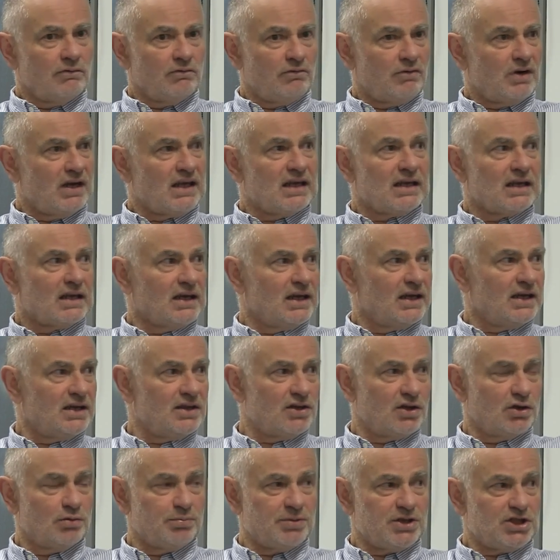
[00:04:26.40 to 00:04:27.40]
regularly
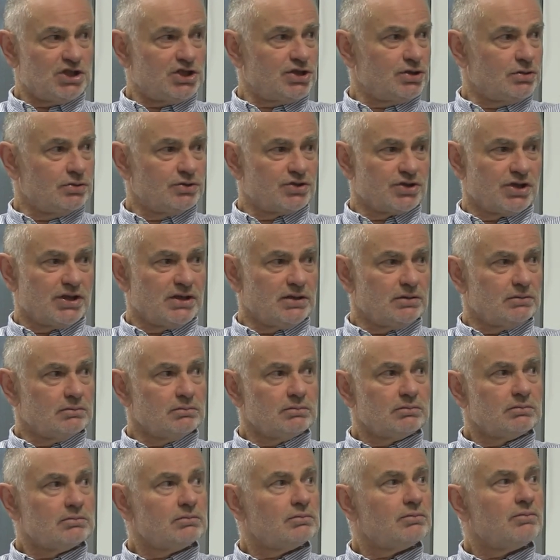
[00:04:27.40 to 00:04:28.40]
there'll be
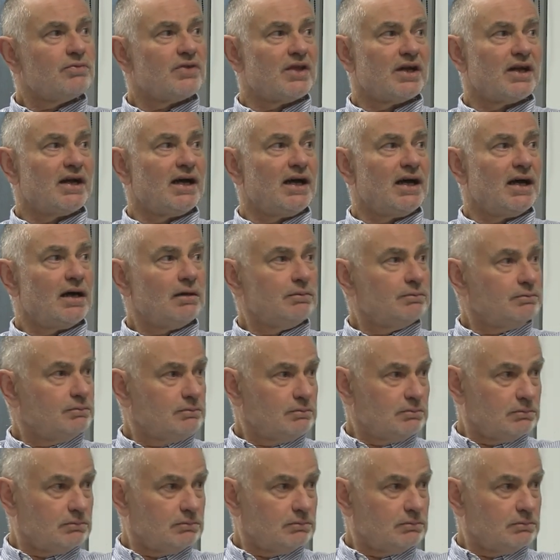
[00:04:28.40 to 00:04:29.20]
children that are